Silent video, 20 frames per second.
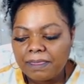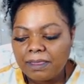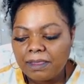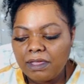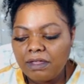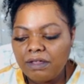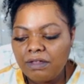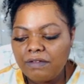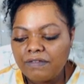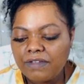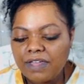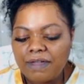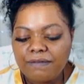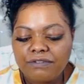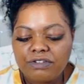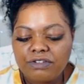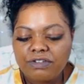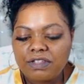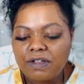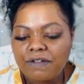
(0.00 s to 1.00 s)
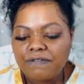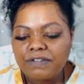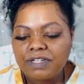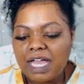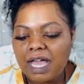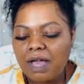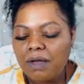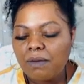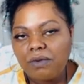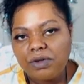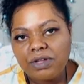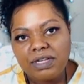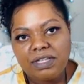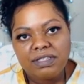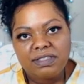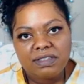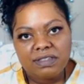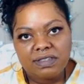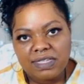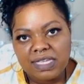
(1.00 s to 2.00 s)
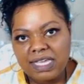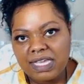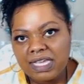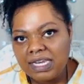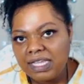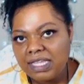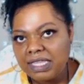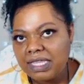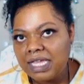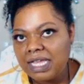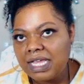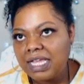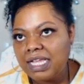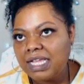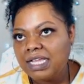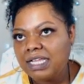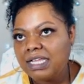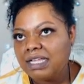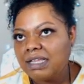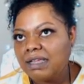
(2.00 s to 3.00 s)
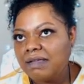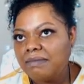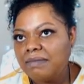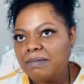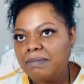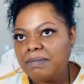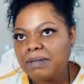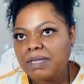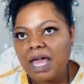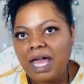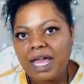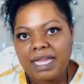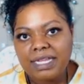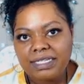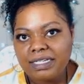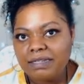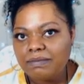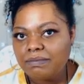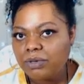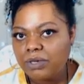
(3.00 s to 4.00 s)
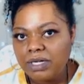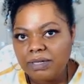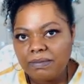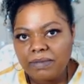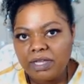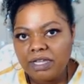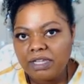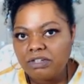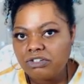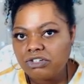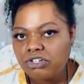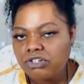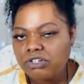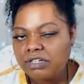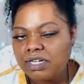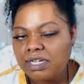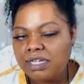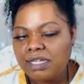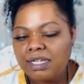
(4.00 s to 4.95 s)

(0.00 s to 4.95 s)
You've kept yourself not wanting to see anything and be blinded pretty much.